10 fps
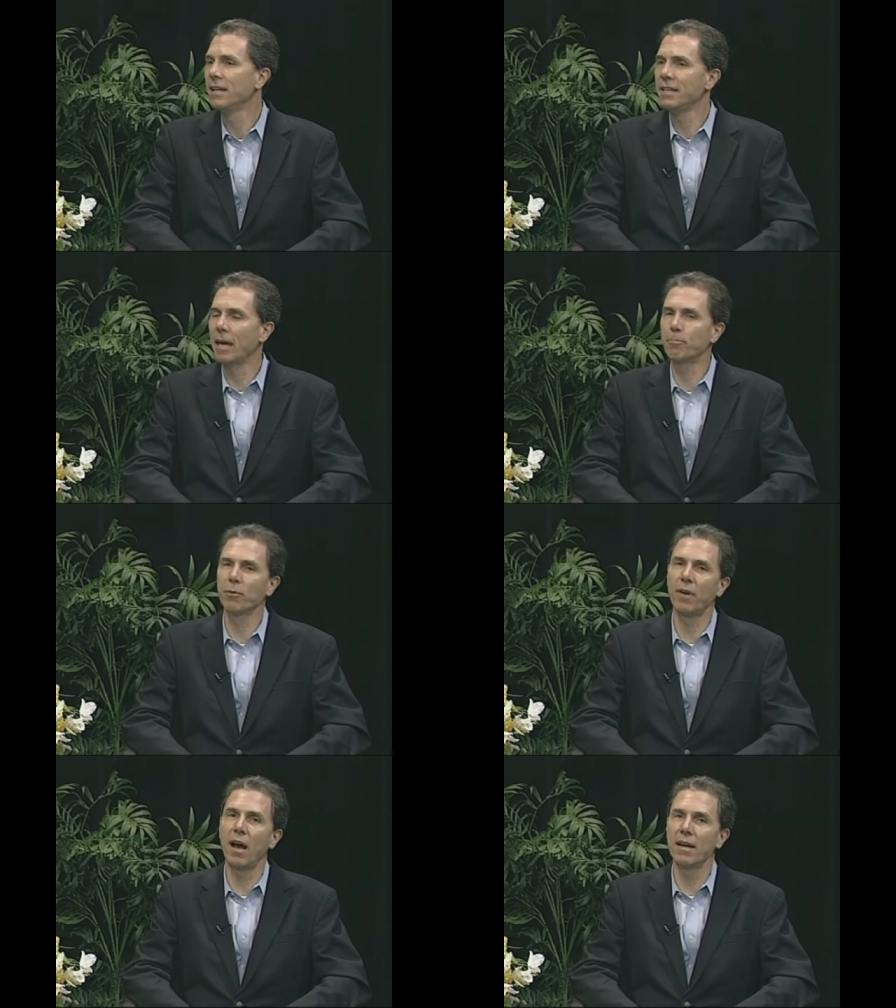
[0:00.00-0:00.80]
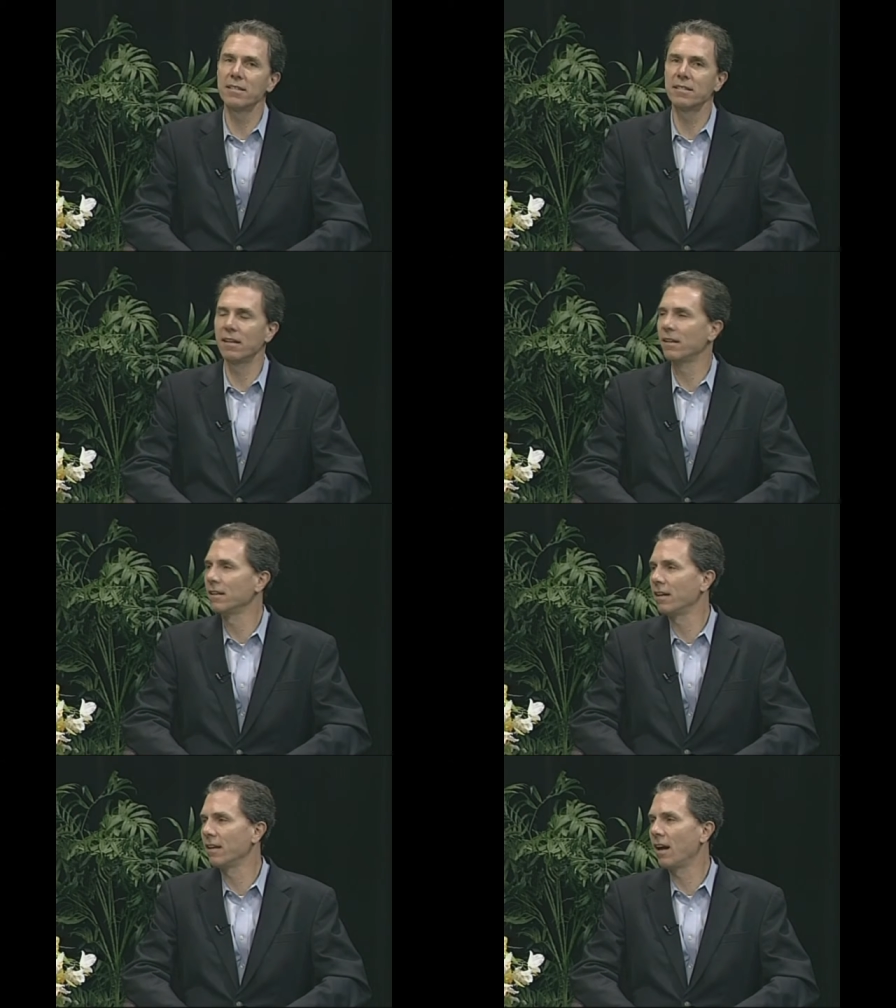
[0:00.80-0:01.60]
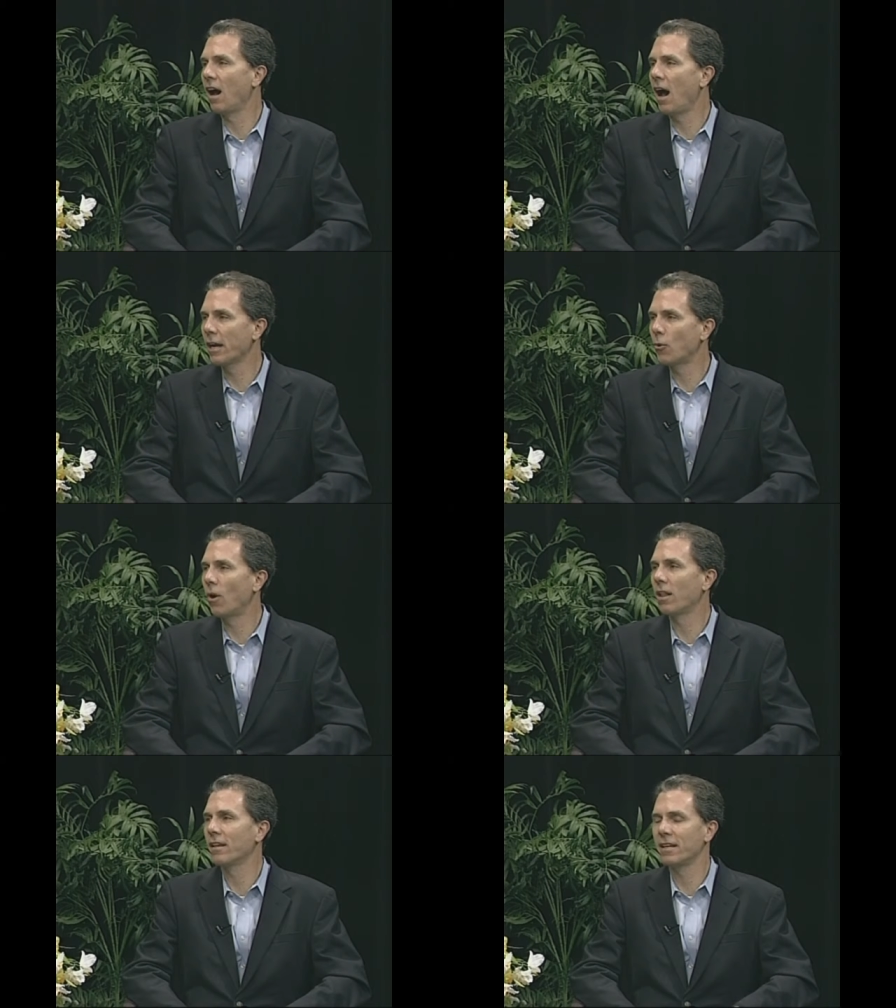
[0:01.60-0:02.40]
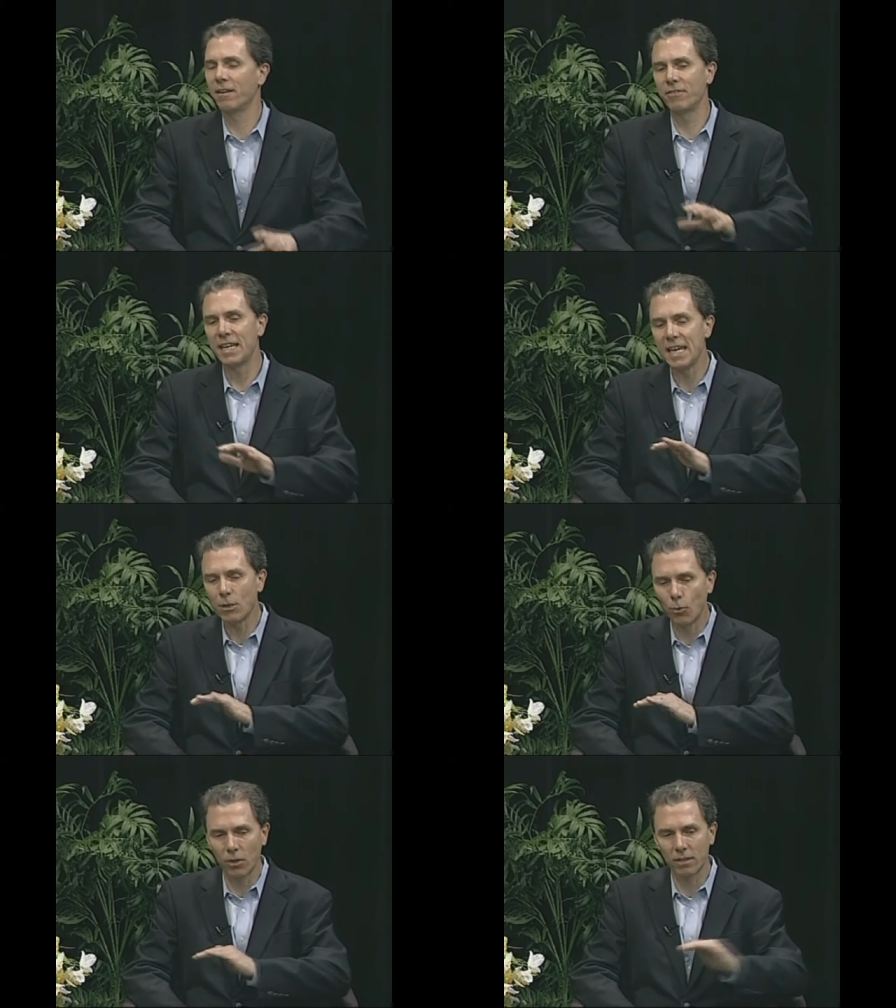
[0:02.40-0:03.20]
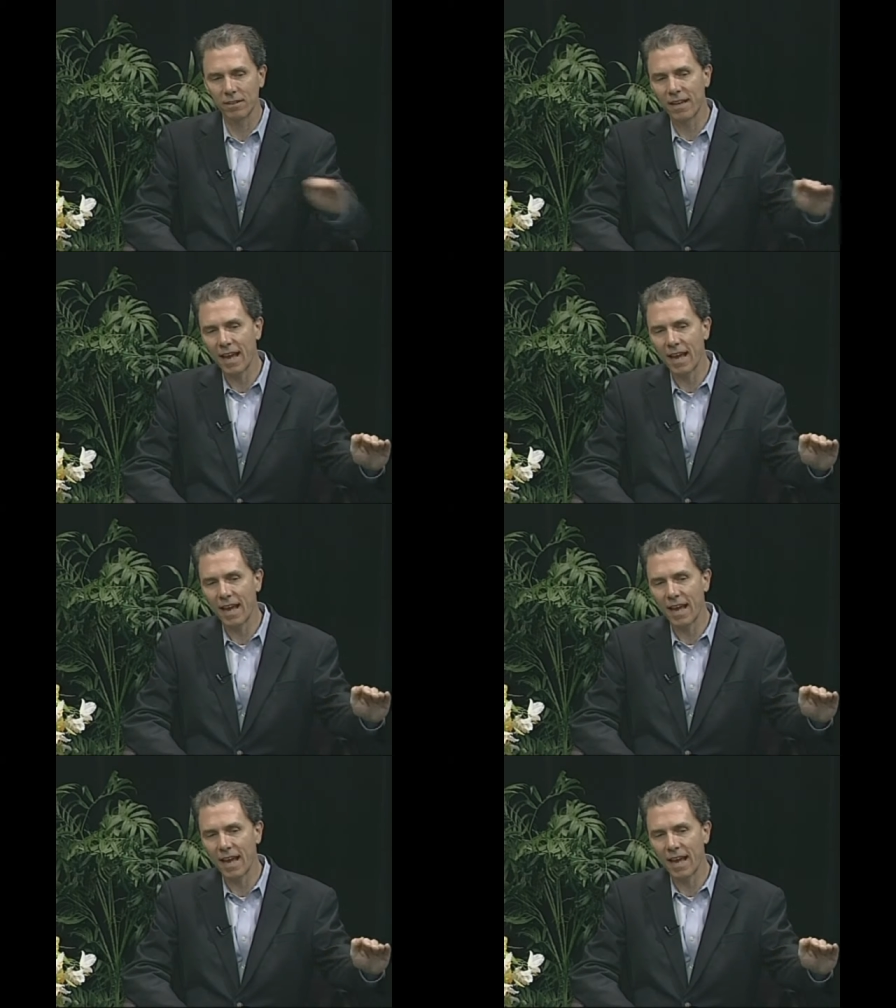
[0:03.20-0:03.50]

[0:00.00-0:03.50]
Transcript: yet provides a, a, a high quality of equal